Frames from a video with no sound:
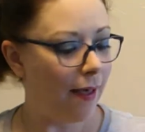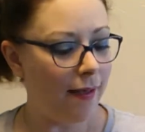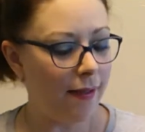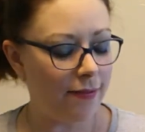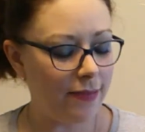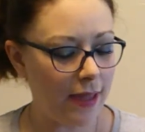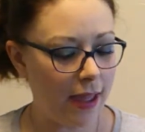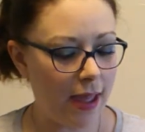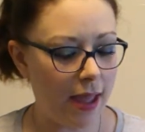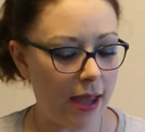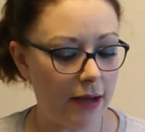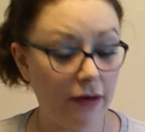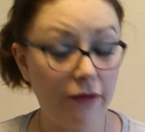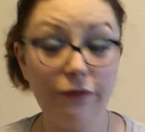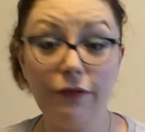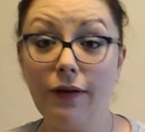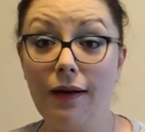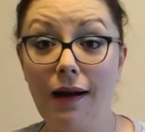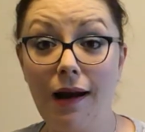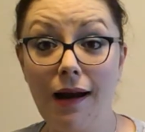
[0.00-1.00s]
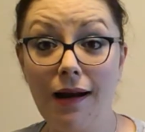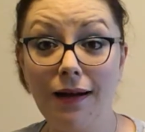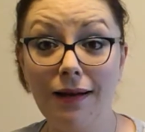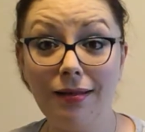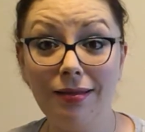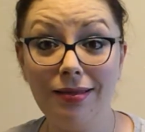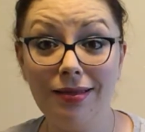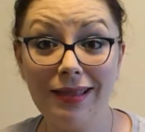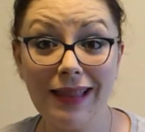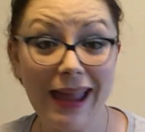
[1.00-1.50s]
then for our
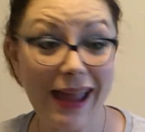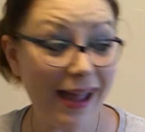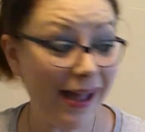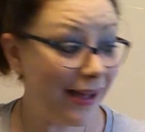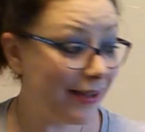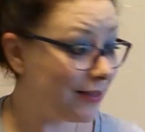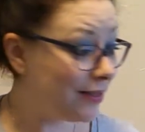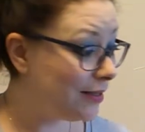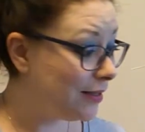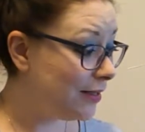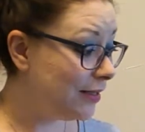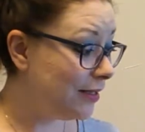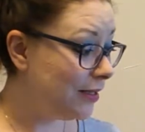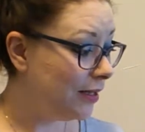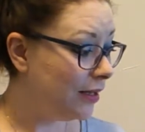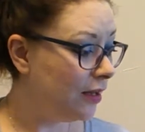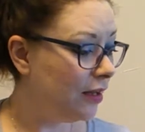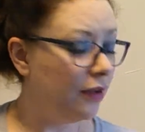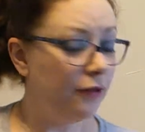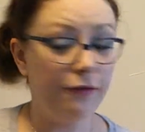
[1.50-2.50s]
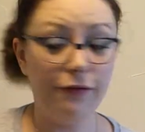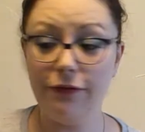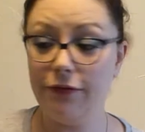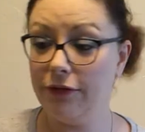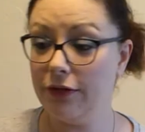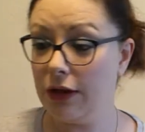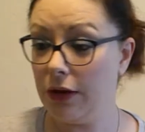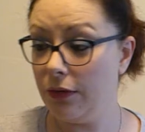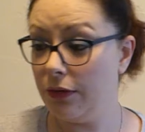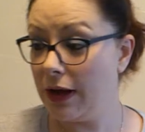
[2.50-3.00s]
last
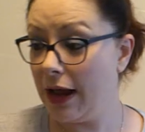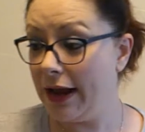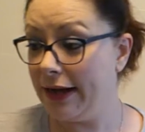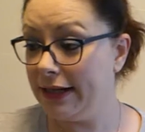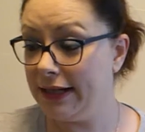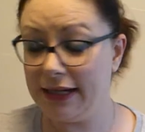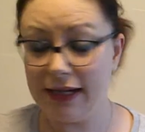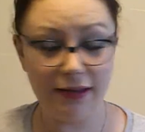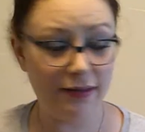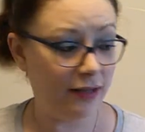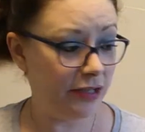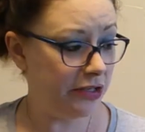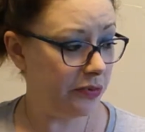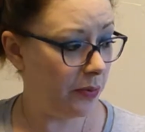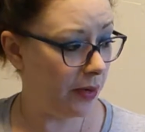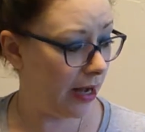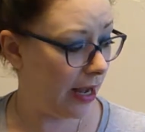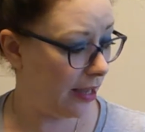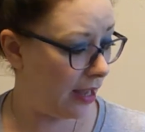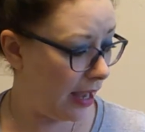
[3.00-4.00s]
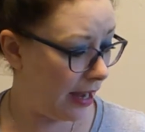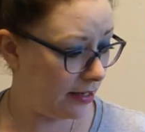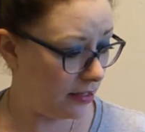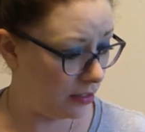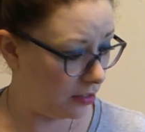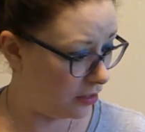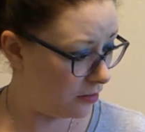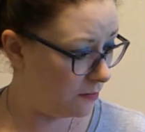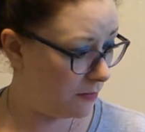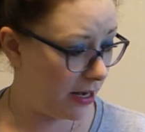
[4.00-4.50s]
float idea, this one I kind of
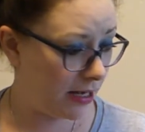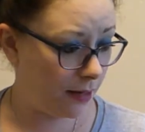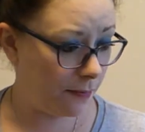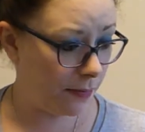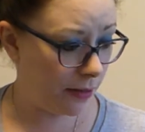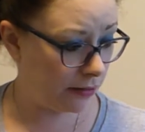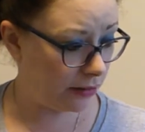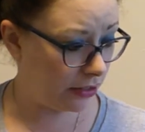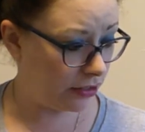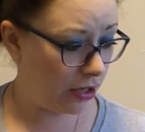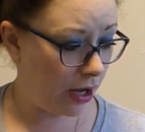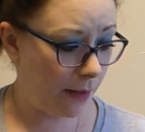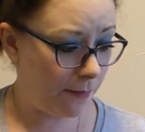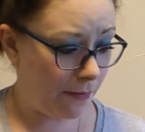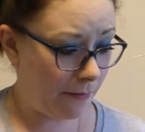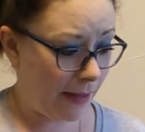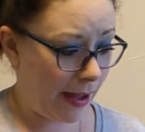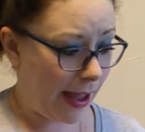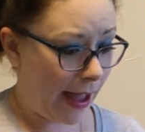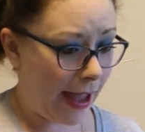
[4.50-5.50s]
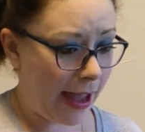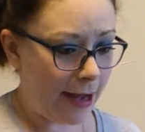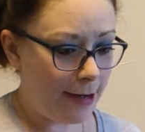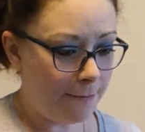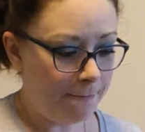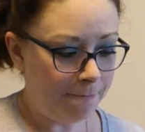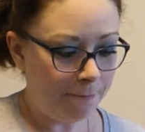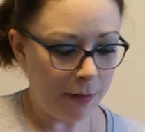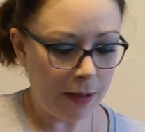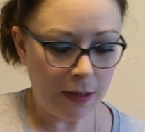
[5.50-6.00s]
just made up at the top of my head
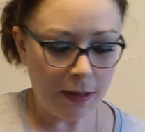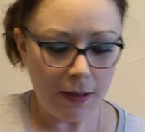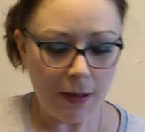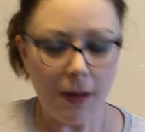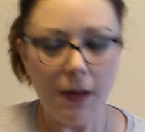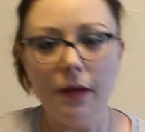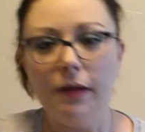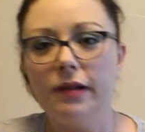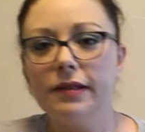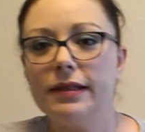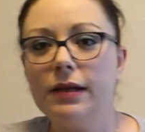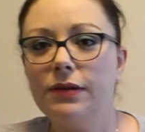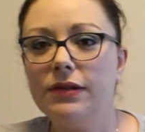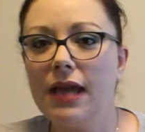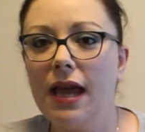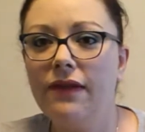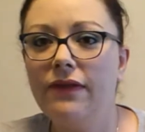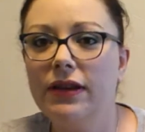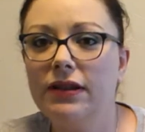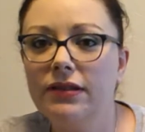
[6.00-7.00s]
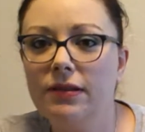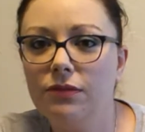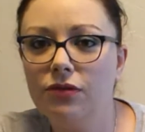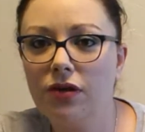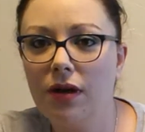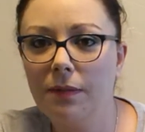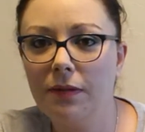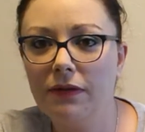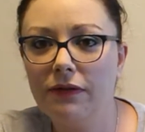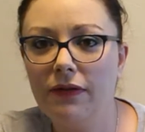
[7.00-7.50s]
because I was having some
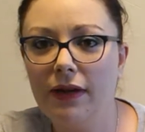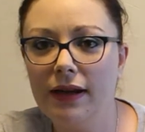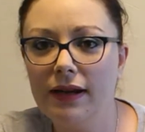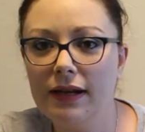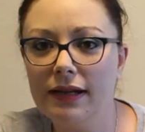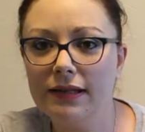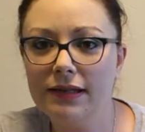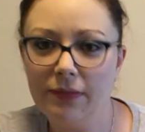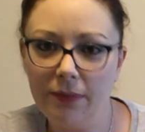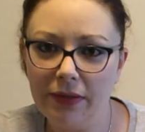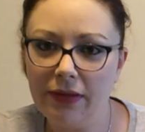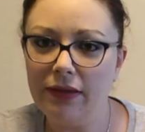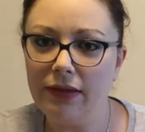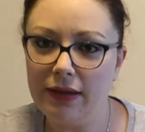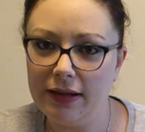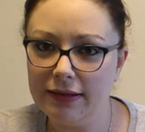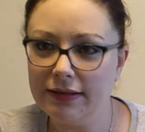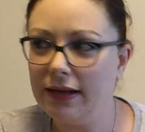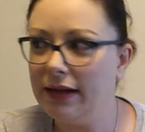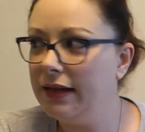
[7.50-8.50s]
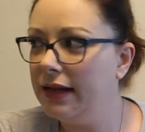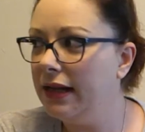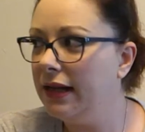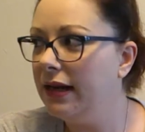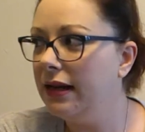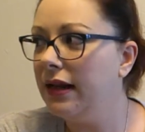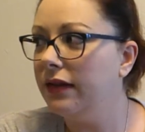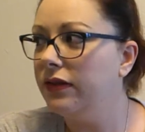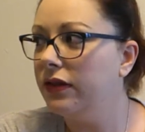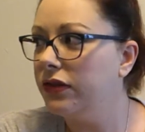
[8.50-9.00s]
trouble finding some of the things I
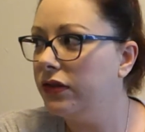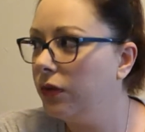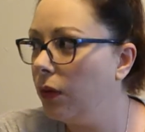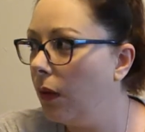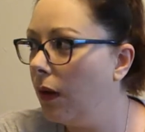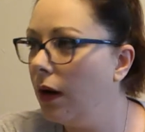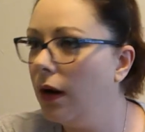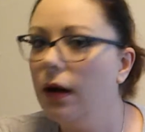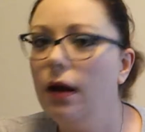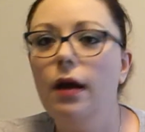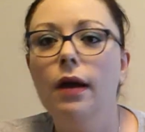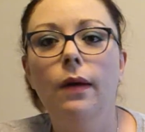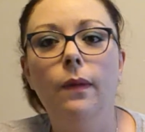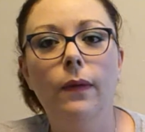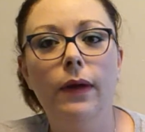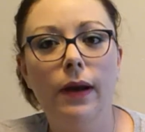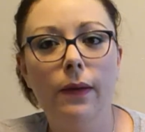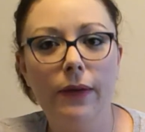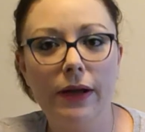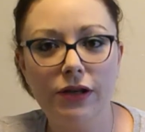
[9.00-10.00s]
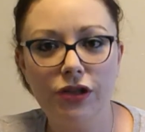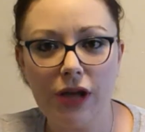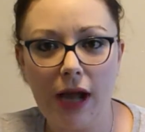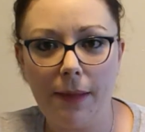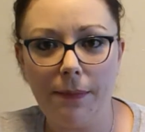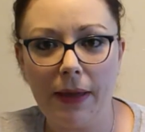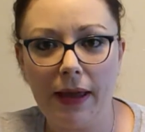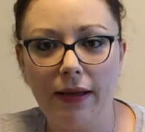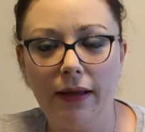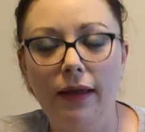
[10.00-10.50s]
needed at the store when I went
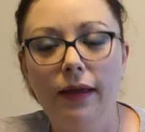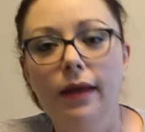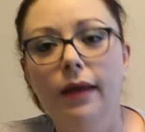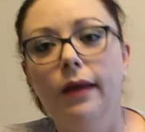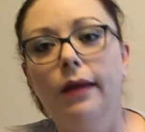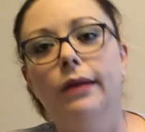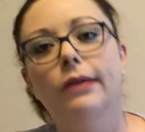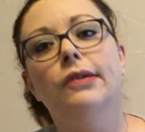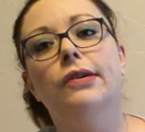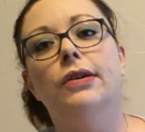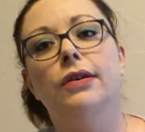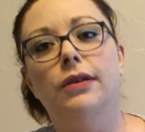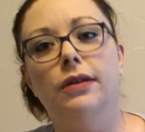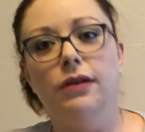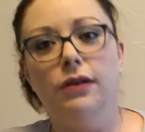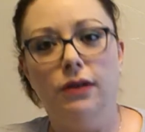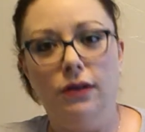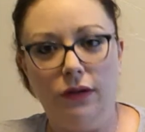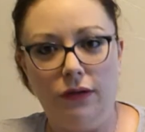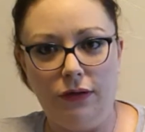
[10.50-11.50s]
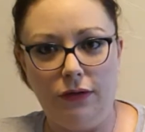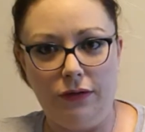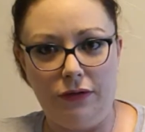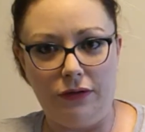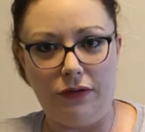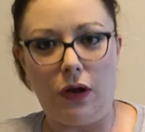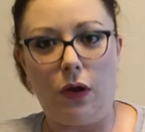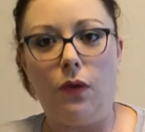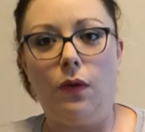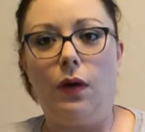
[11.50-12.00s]
shopping.
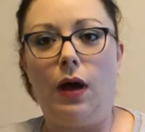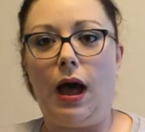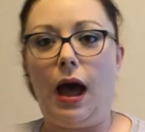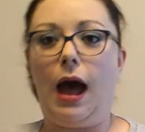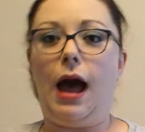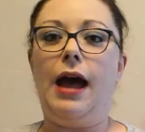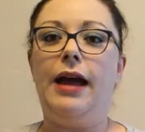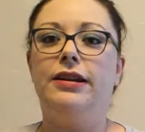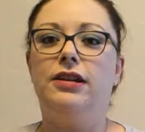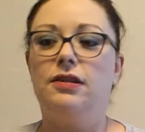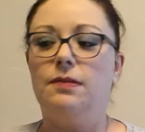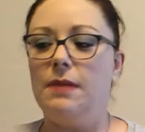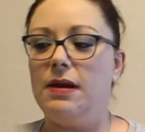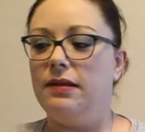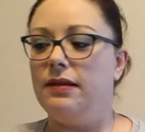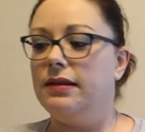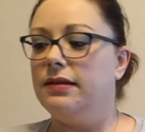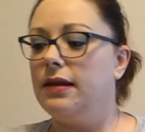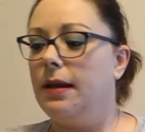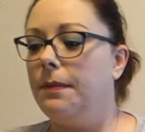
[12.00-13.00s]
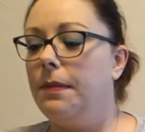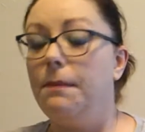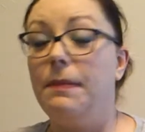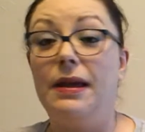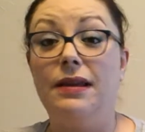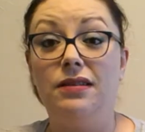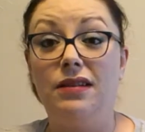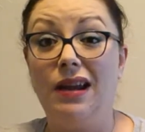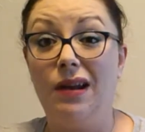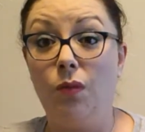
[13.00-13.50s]
So I just made this up
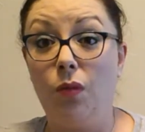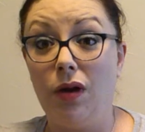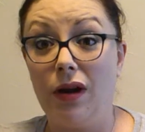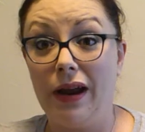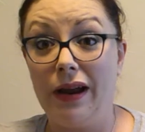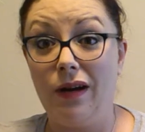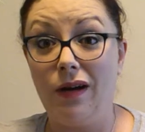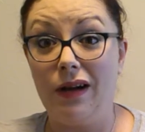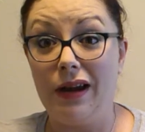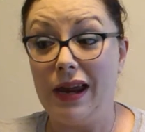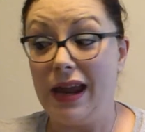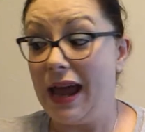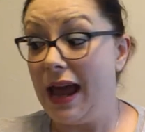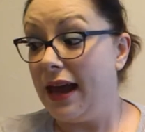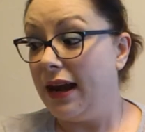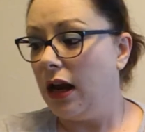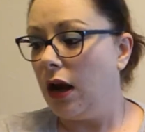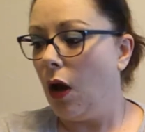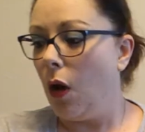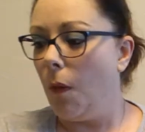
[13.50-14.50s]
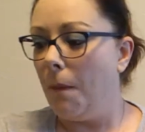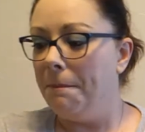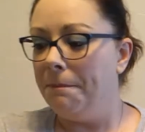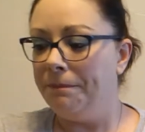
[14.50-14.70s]
based on what I already had at home.